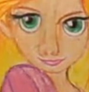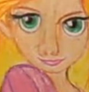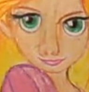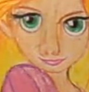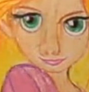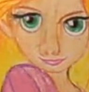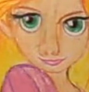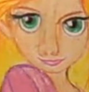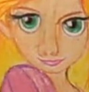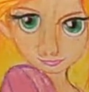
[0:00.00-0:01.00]

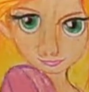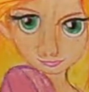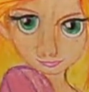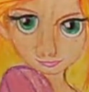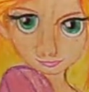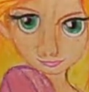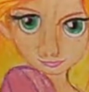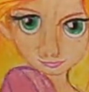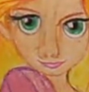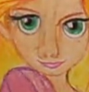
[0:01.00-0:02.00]

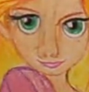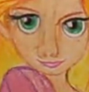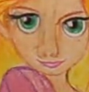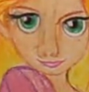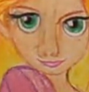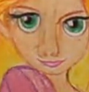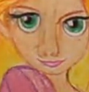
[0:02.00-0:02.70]
No words are spoken by the person on screen.